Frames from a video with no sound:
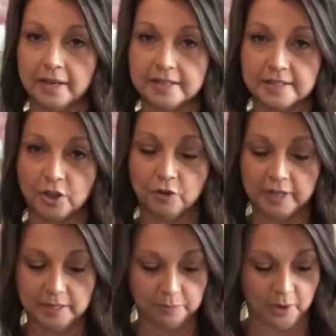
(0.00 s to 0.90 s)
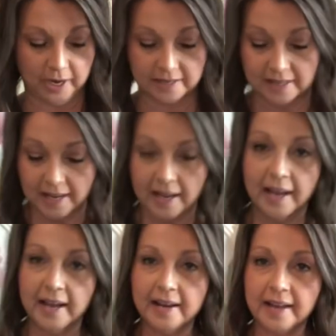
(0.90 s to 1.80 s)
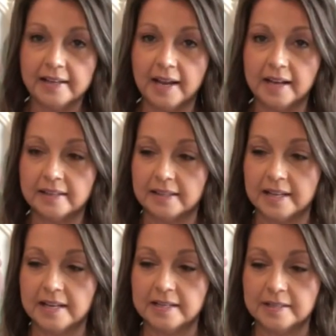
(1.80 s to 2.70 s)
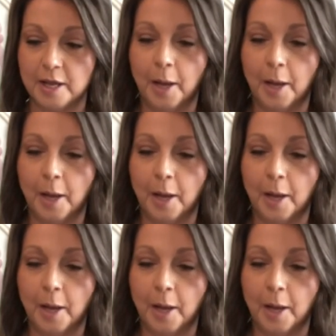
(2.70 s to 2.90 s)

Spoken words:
It's a Cricut brand, and I cut these